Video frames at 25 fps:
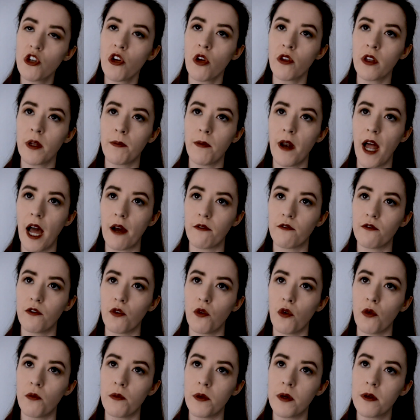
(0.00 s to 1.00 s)
on the
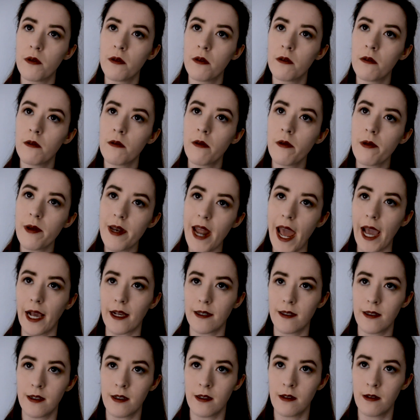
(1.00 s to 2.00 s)
platform,
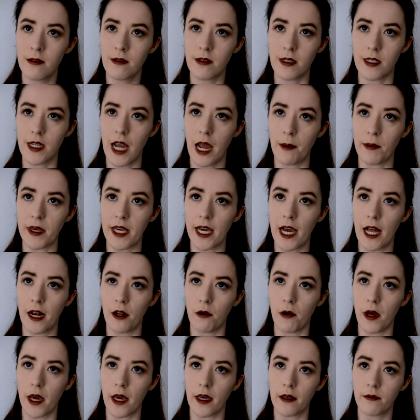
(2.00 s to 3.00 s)
next to Tammy
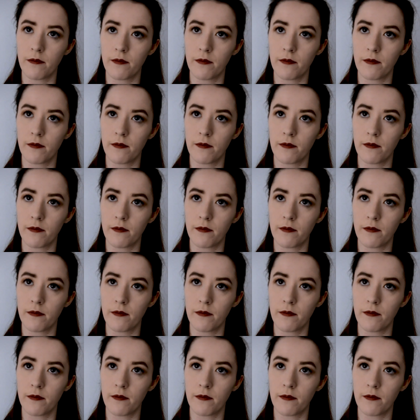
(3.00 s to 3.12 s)
Galloway.